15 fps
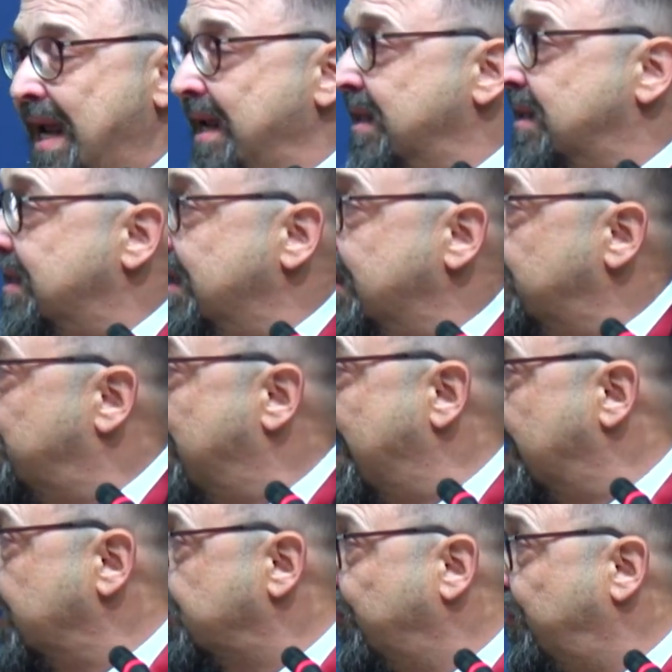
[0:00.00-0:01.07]
in the
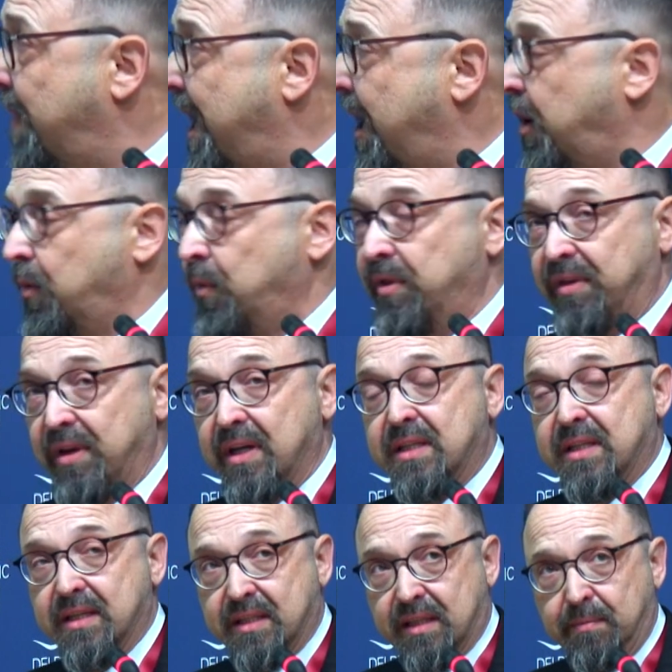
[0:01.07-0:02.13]
balance of power within a
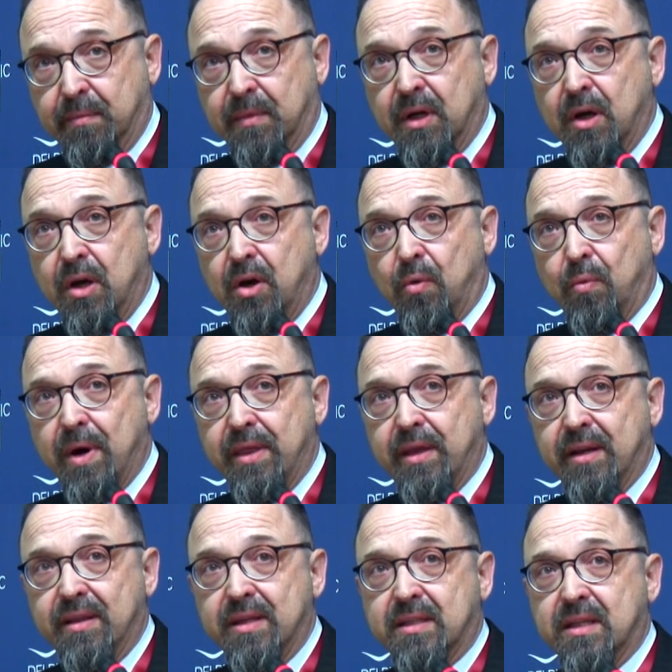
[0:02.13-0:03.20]
system, whether
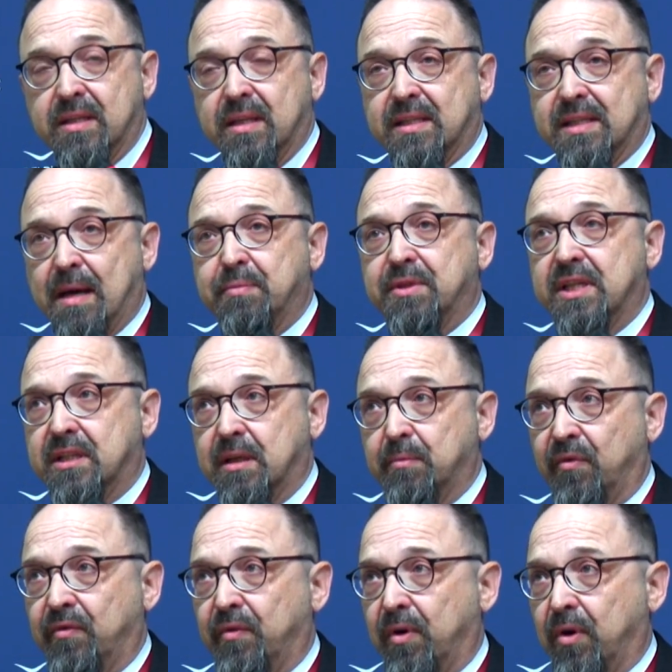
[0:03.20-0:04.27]
this is the subsystem
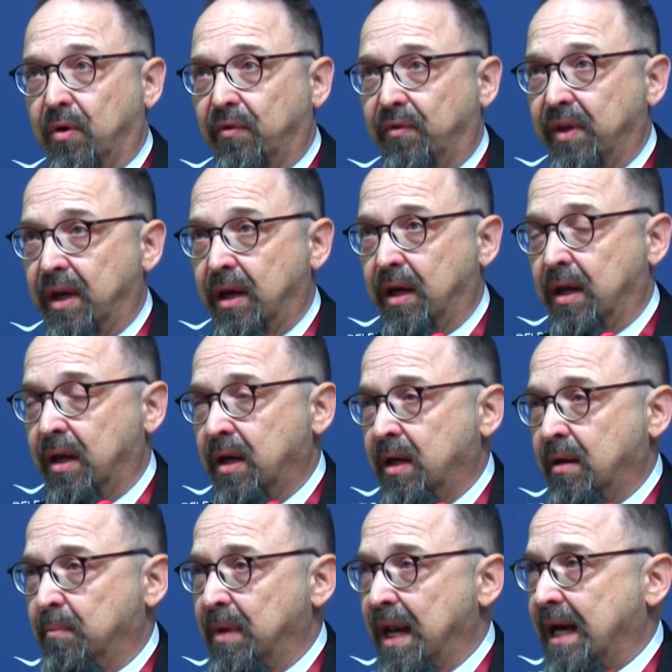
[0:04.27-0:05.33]
of the
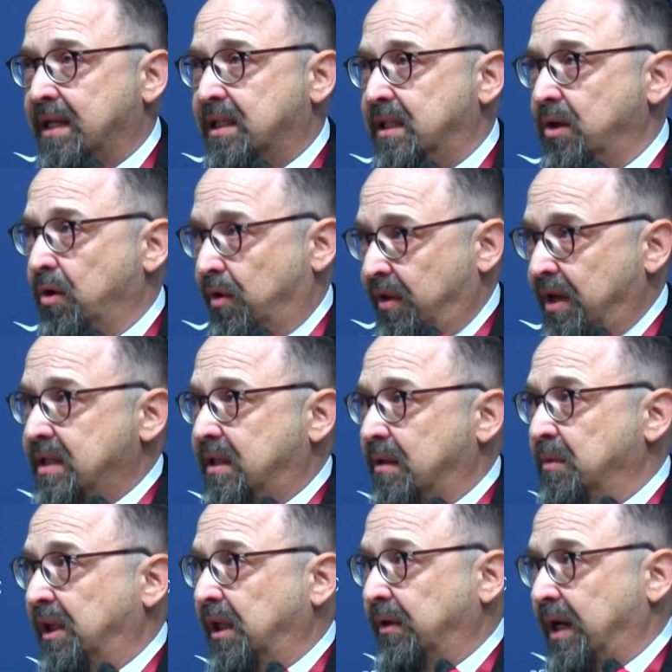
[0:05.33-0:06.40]
Black Sea or the Eastern
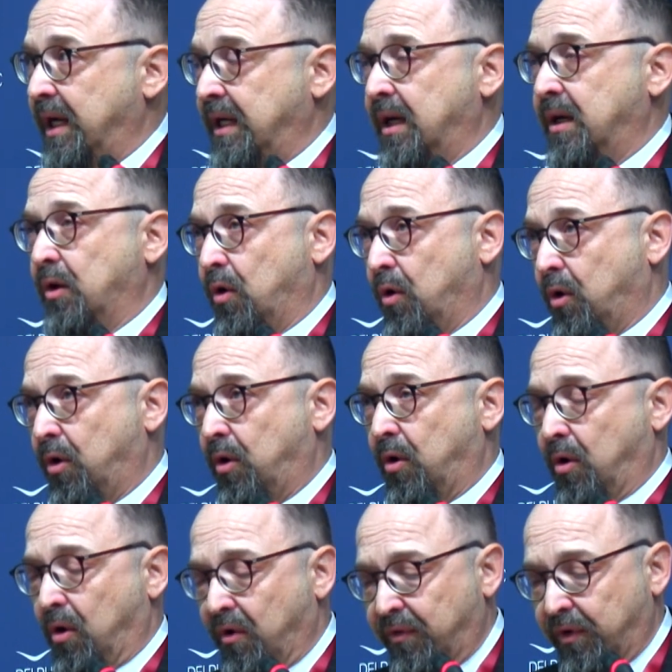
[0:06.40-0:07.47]
Mediterranean or
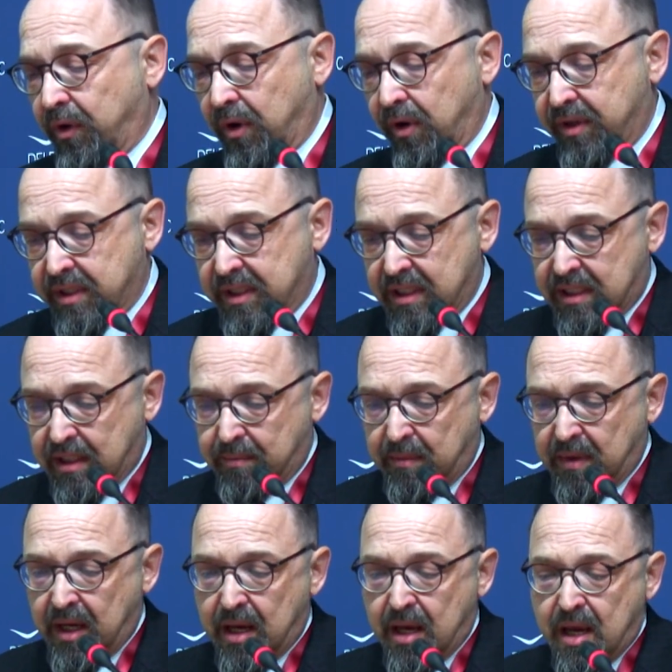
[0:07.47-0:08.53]
overall the system.
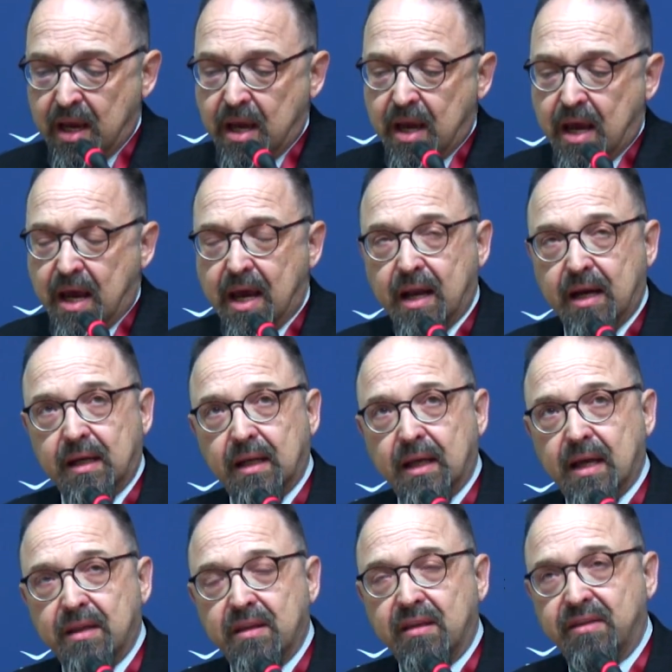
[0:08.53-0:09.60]
And
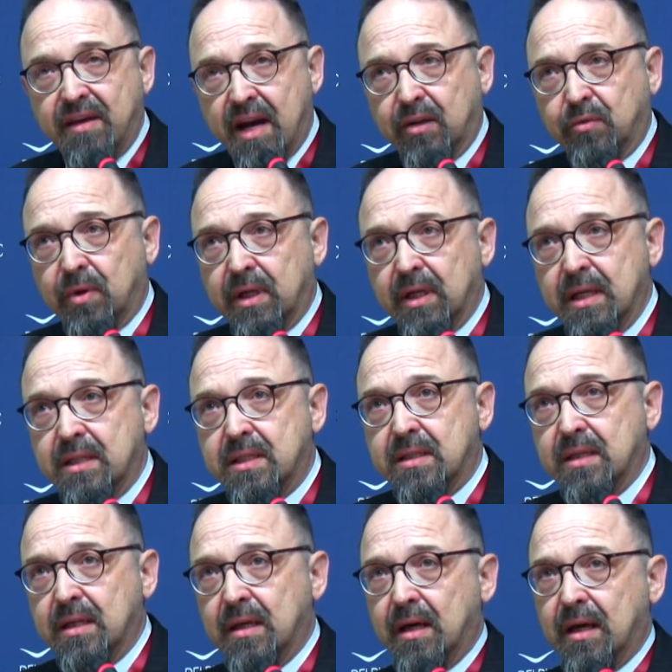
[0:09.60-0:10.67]
the third one,
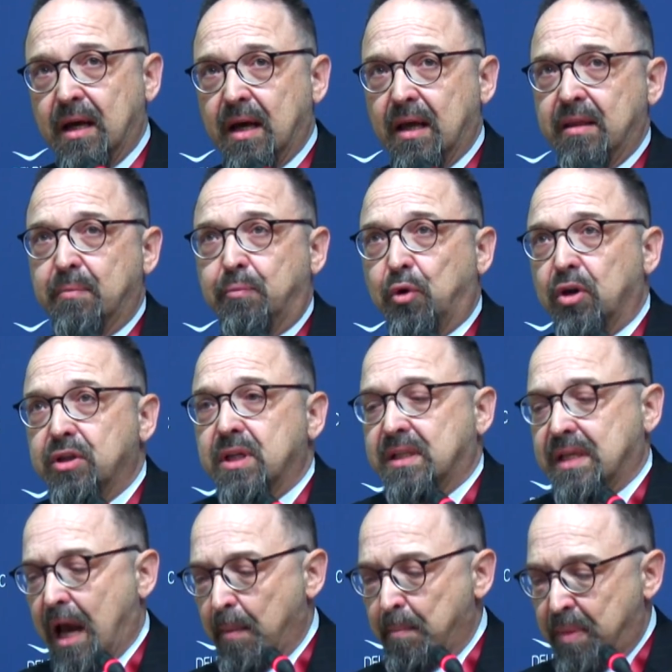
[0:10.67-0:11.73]
it's the project's
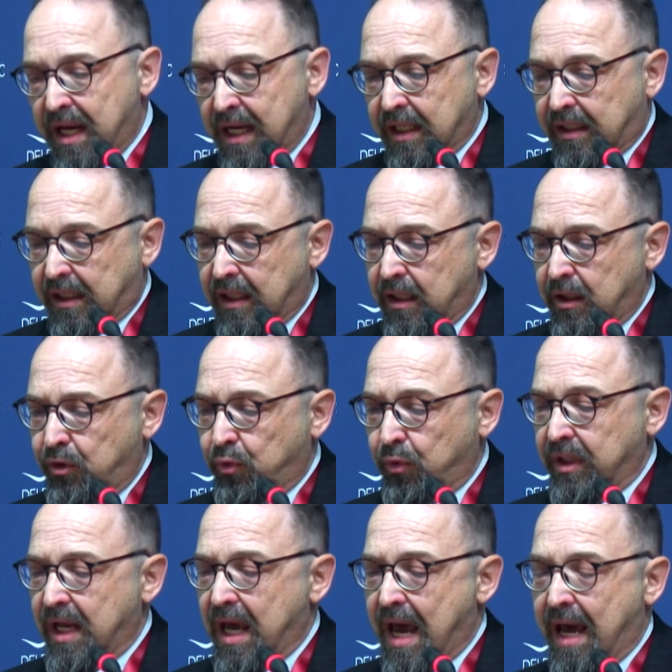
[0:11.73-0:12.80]
ability to
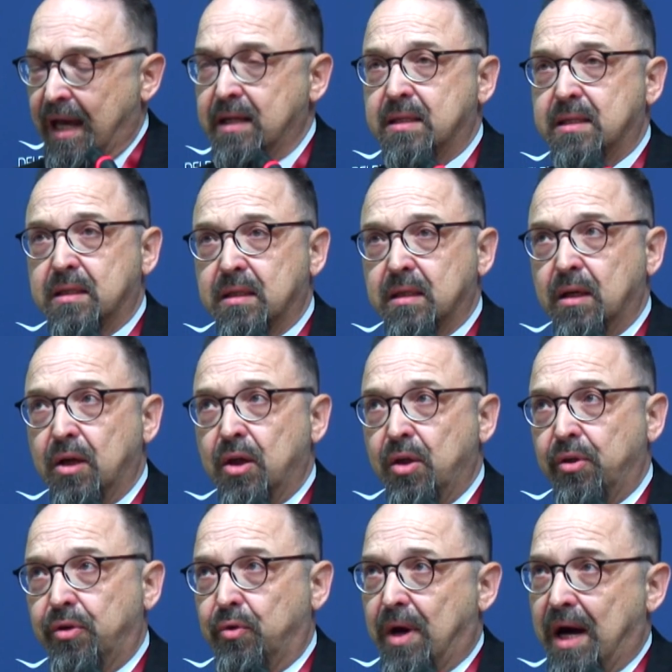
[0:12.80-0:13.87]
enhance
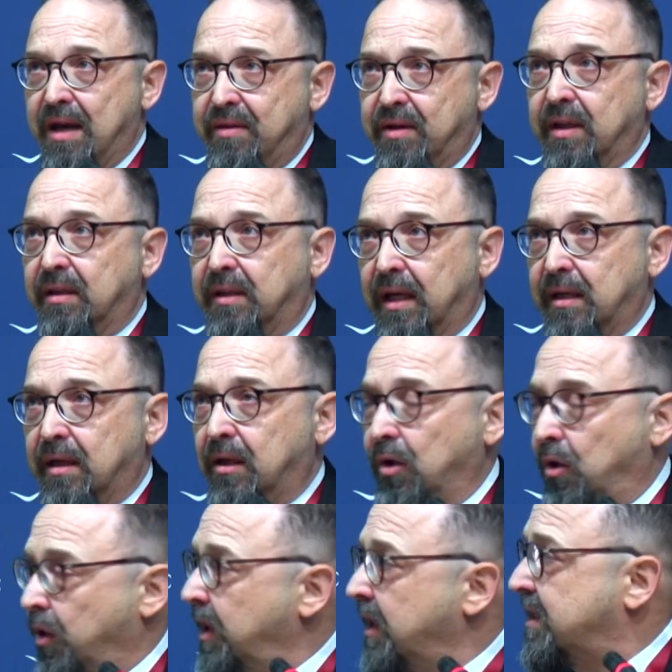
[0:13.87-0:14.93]
through either internal
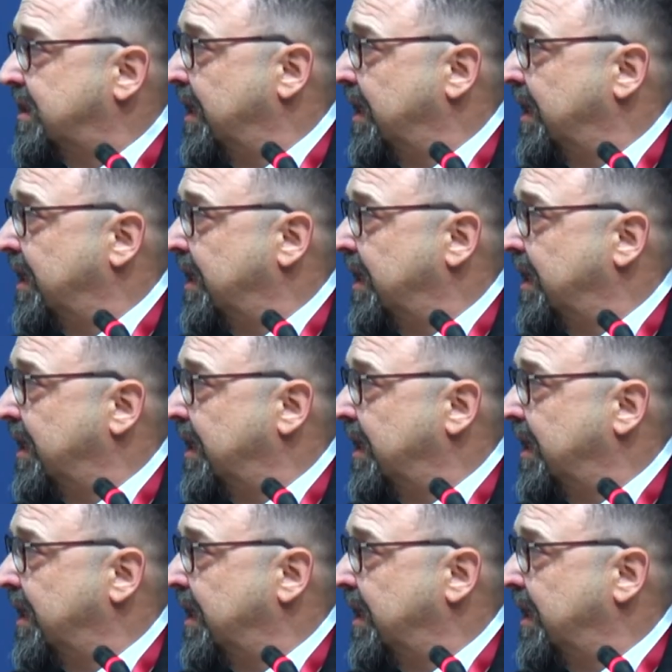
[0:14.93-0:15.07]
or external